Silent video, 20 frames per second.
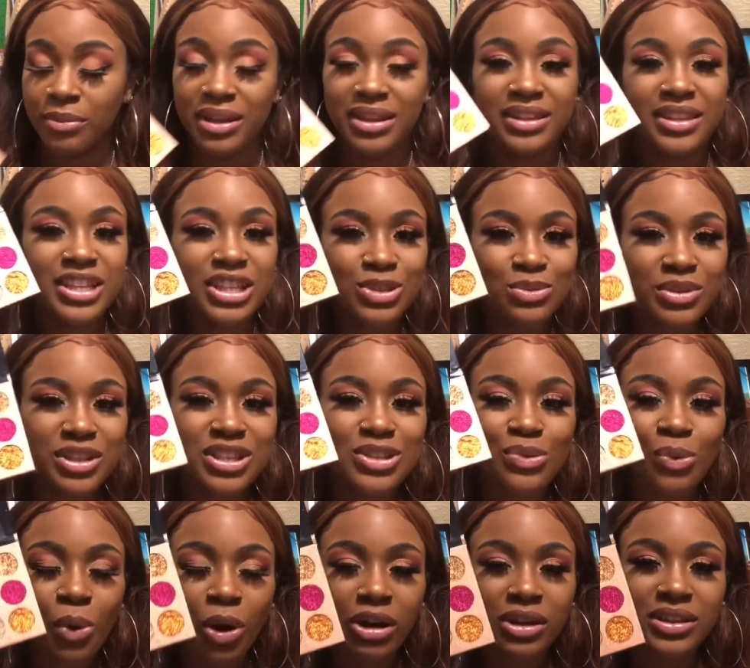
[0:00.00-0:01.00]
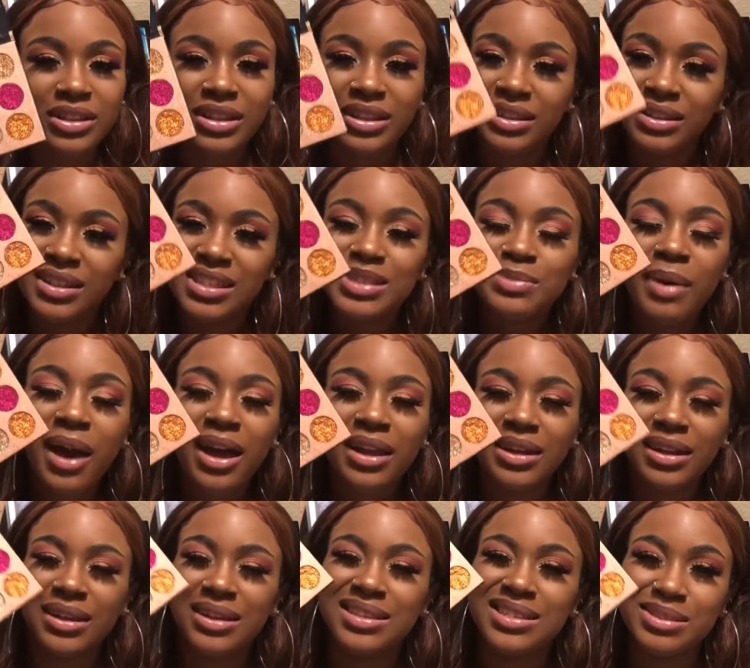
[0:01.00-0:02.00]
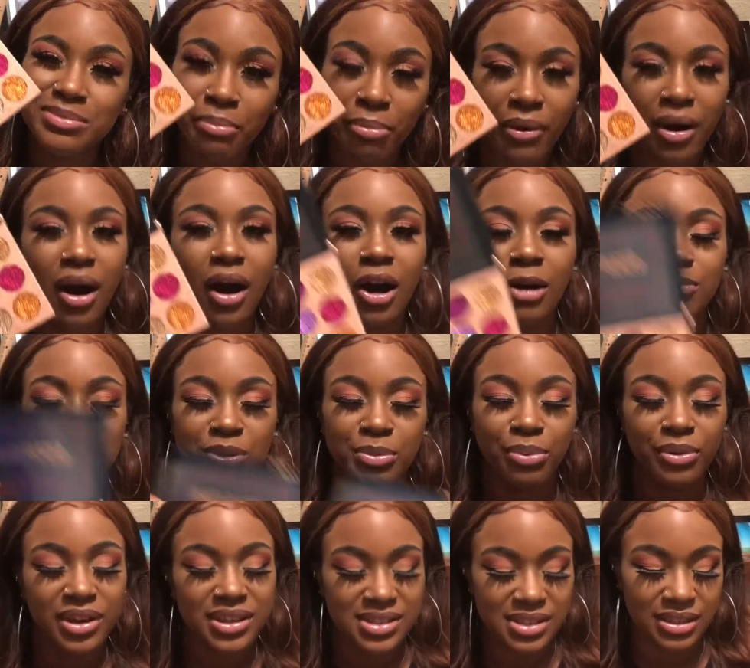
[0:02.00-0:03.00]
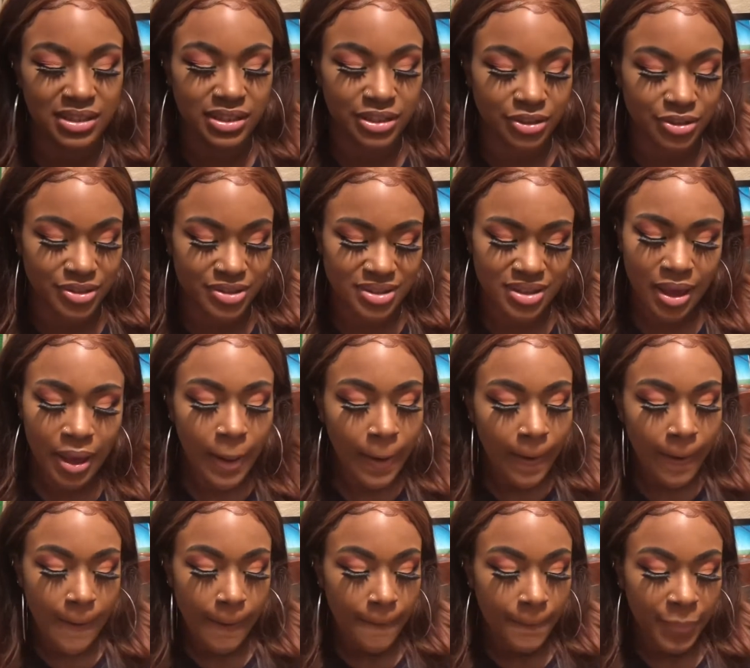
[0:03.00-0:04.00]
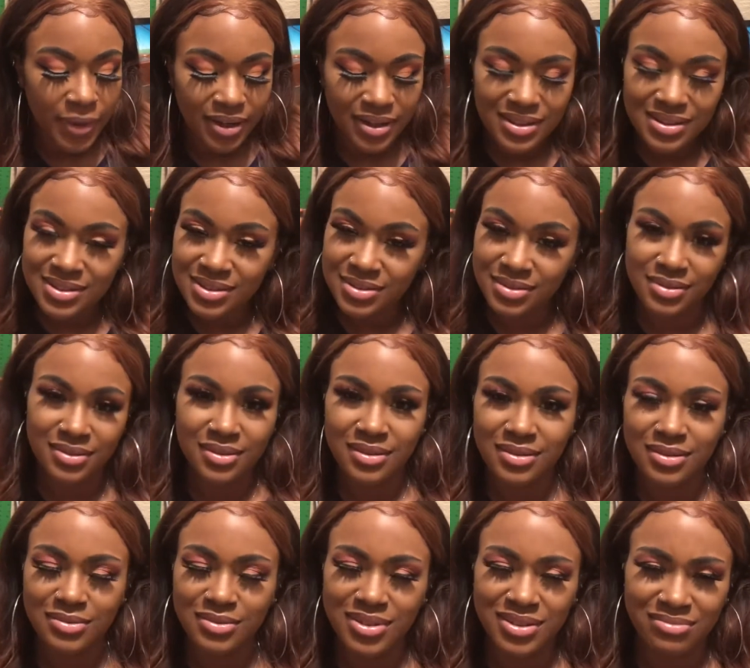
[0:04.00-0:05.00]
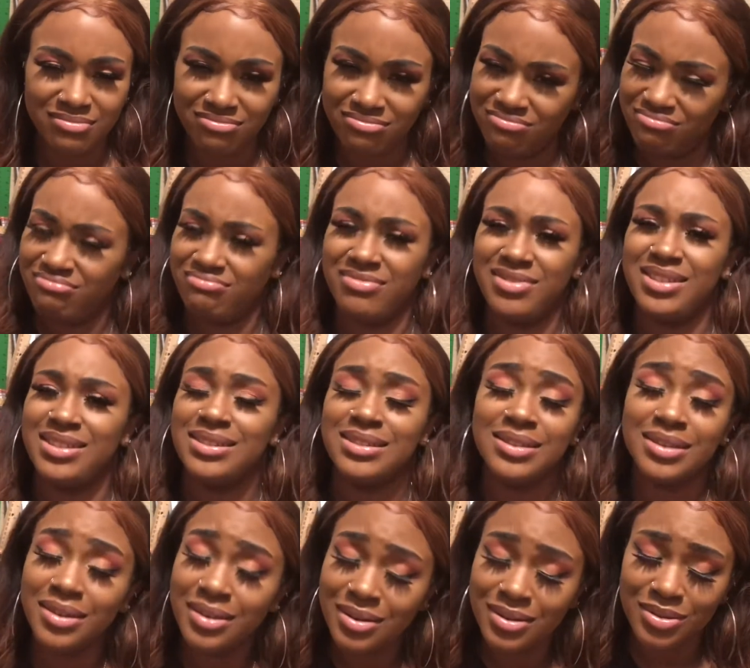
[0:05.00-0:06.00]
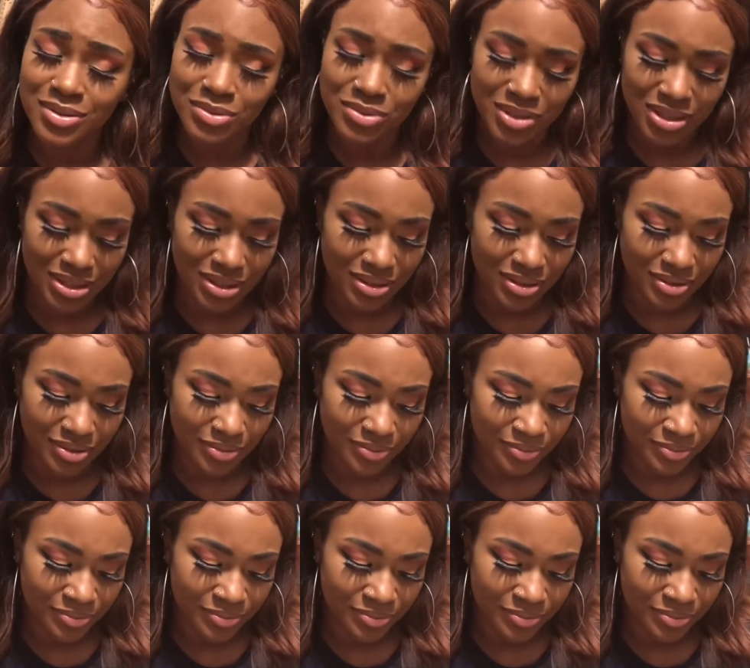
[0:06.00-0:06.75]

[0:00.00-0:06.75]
And this one is worth it. This palette is bomb. The pressed glitters, but it's the other one. It's the other one.